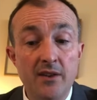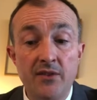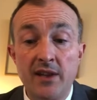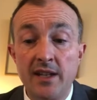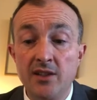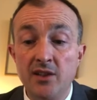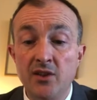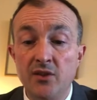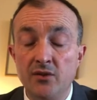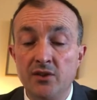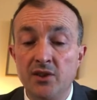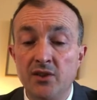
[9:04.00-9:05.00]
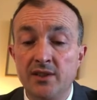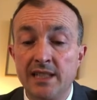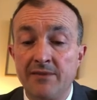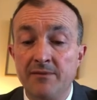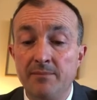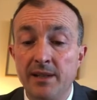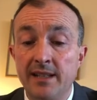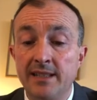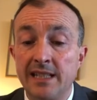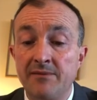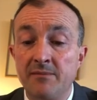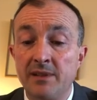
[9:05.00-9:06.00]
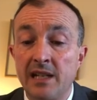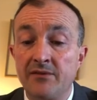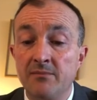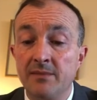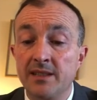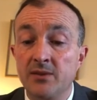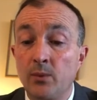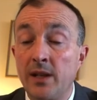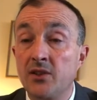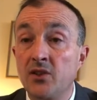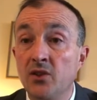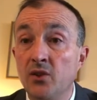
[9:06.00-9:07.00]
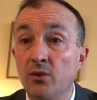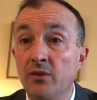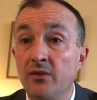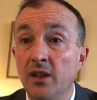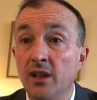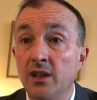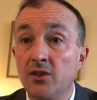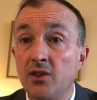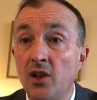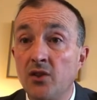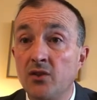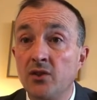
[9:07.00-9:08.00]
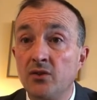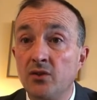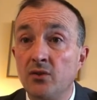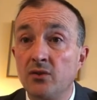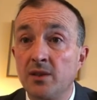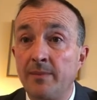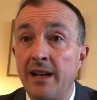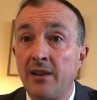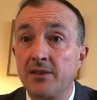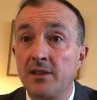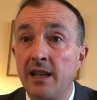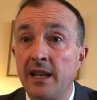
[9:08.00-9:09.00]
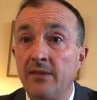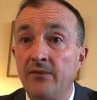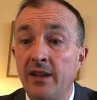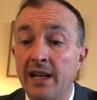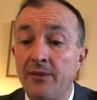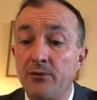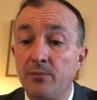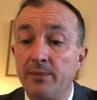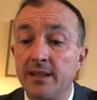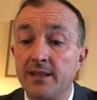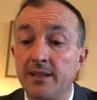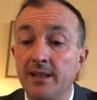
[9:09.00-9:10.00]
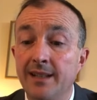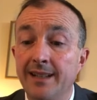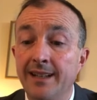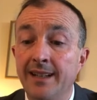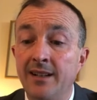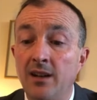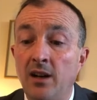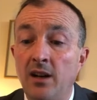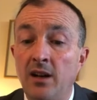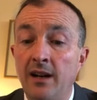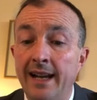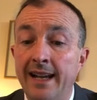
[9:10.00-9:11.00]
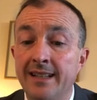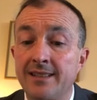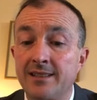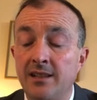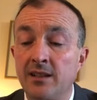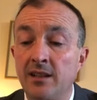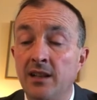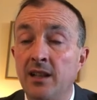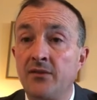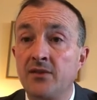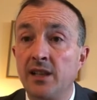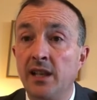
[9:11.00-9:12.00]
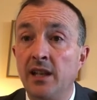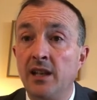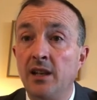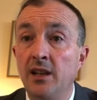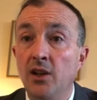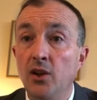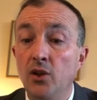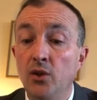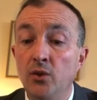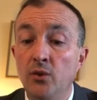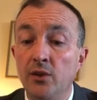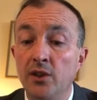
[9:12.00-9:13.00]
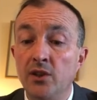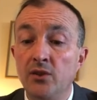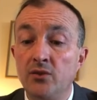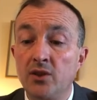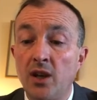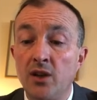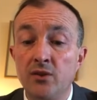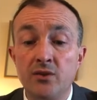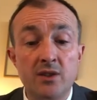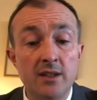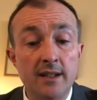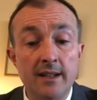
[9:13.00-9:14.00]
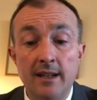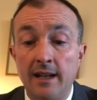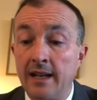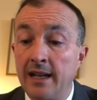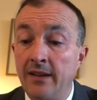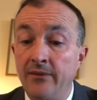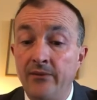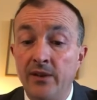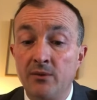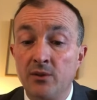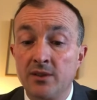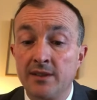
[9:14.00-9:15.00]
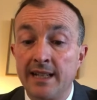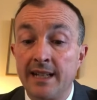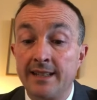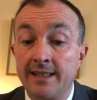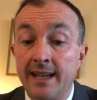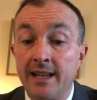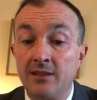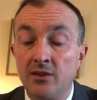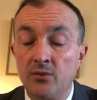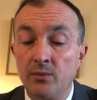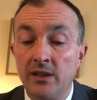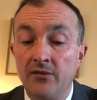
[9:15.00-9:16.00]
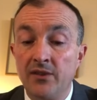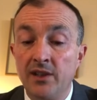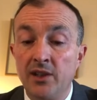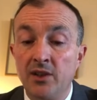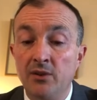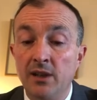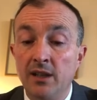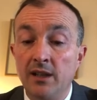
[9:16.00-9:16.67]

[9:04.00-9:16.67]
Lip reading: Thank you to 7P and 7BA from Mrs. Weston, who have chosen and talked about a philanthropist in RS. I'd love to hear who you chose. Finn Rosendale again, good week for you.